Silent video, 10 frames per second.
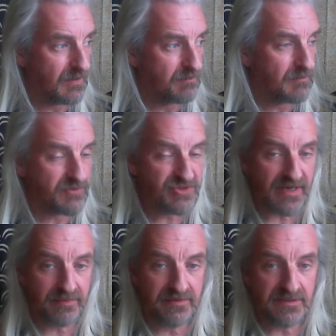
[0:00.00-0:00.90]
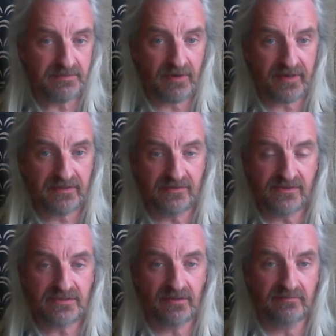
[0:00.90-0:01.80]
Most Japanese
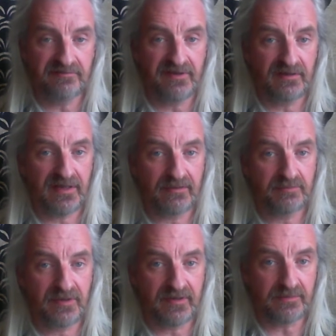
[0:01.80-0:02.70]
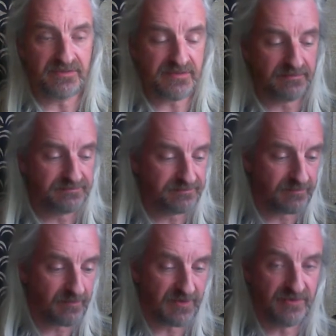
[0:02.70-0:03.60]
bikers don't fit loud pipes
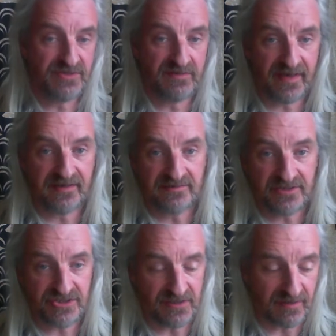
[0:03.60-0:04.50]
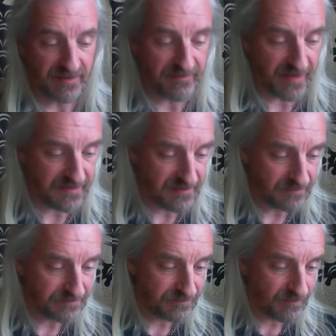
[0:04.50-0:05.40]
because of that conditioning they've had.
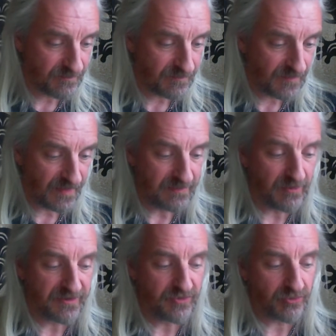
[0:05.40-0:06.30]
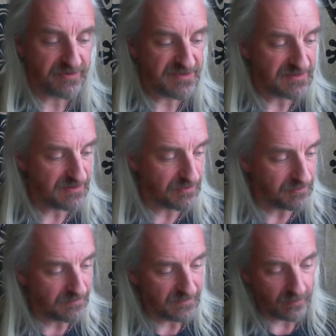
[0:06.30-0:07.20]
A minority do,
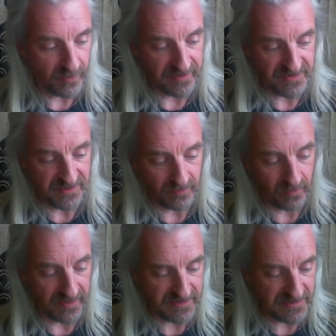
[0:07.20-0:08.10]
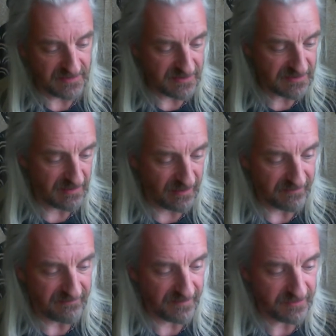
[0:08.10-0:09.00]
whereas in the West it's like,
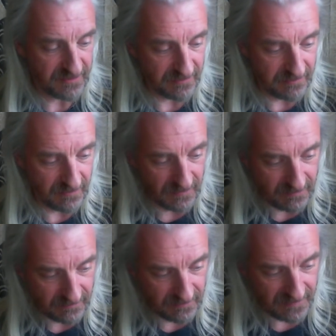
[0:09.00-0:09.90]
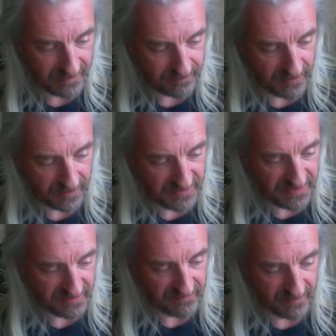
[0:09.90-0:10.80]
fuck you, loud pipes
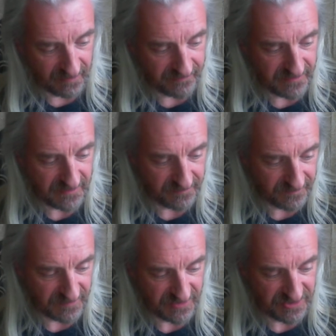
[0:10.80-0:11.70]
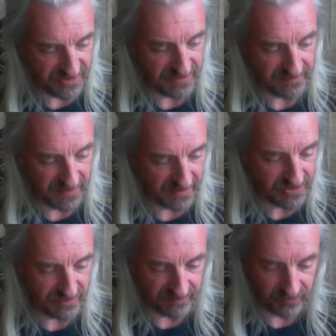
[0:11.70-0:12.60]
save lives, there's a
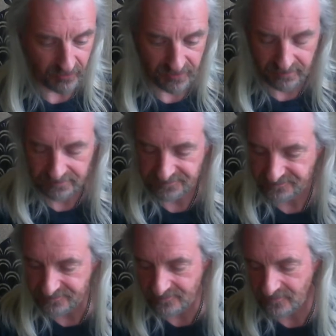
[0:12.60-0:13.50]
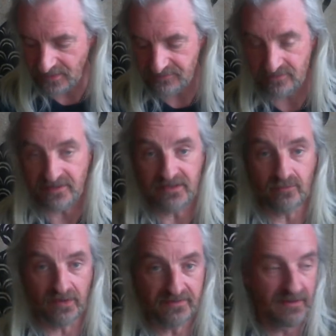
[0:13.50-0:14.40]
justification for them, if you need
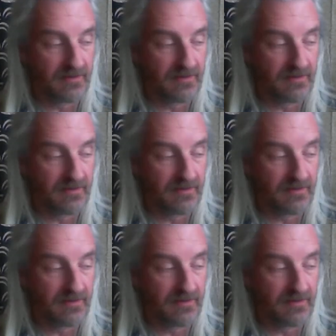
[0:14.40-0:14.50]
one.